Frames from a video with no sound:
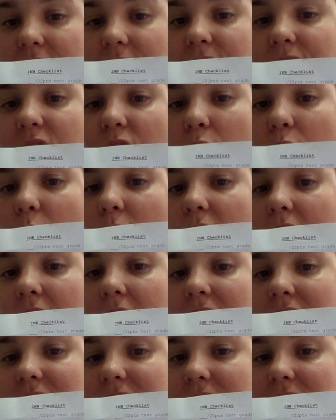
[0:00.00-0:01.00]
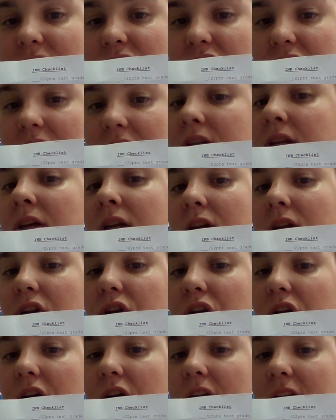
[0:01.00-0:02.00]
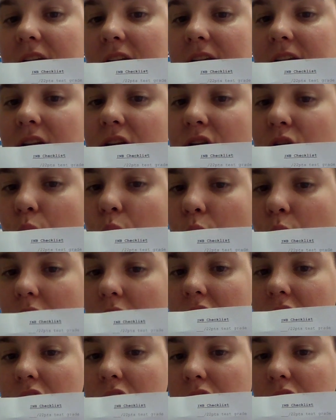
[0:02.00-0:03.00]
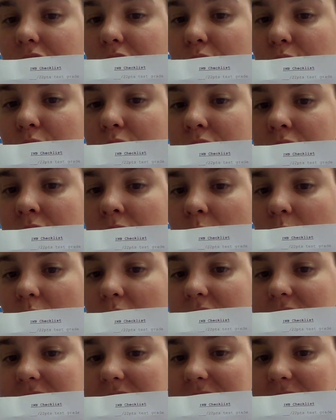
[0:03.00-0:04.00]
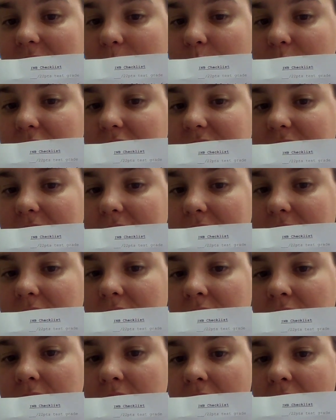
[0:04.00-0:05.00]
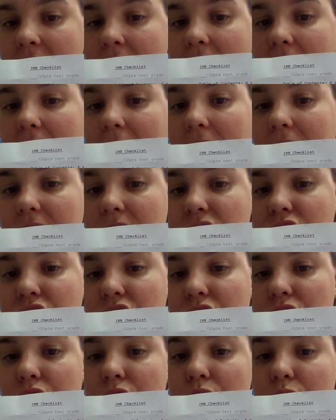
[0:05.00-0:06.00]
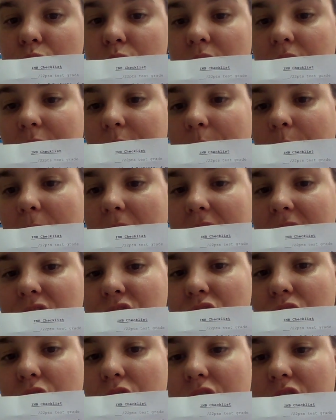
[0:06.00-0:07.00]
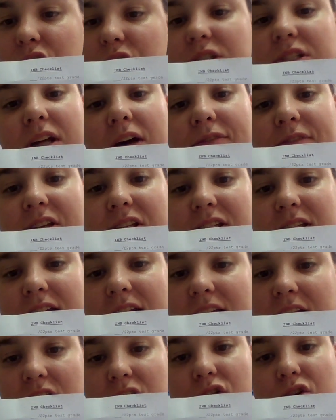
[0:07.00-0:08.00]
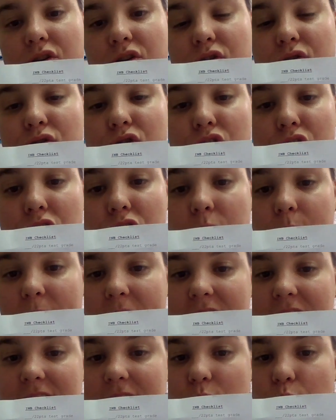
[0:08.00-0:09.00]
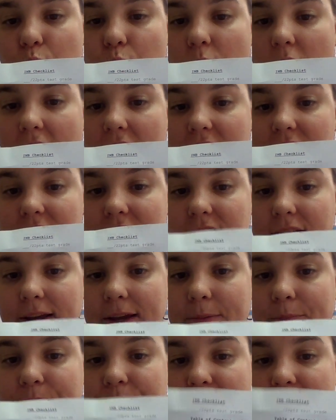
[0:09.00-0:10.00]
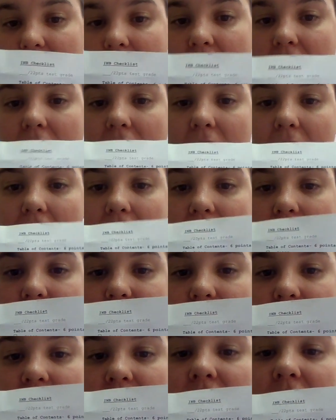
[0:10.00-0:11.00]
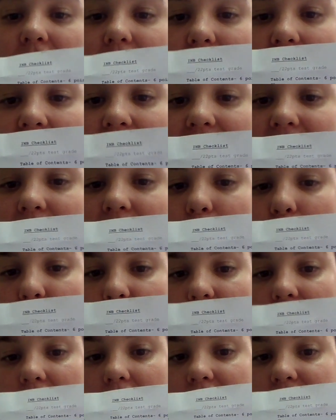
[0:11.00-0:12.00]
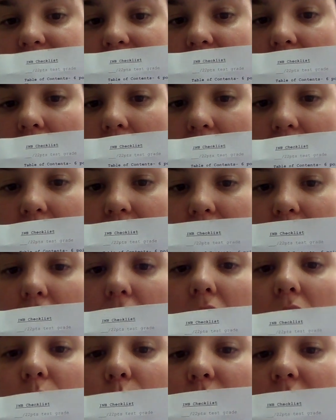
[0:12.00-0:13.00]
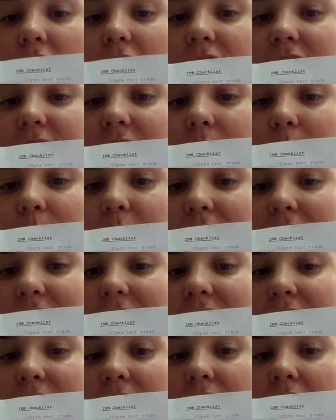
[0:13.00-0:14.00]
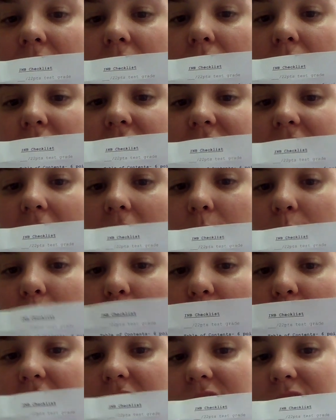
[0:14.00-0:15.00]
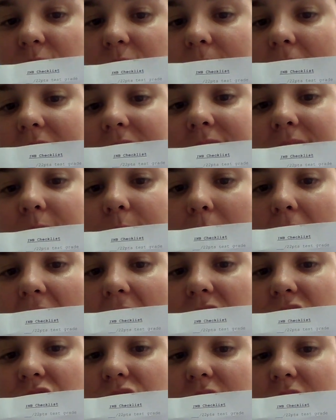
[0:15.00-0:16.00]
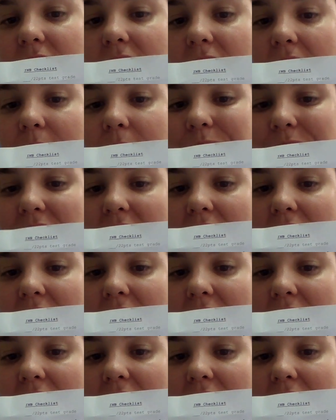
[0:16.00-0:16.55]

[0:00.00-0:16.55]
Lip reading: For organization, you're going to need your work glued or stapled in, and you make sure your stuff is neat. use your space wisely. And then the last points are all work is complete, 10 points. So that's the max you can get.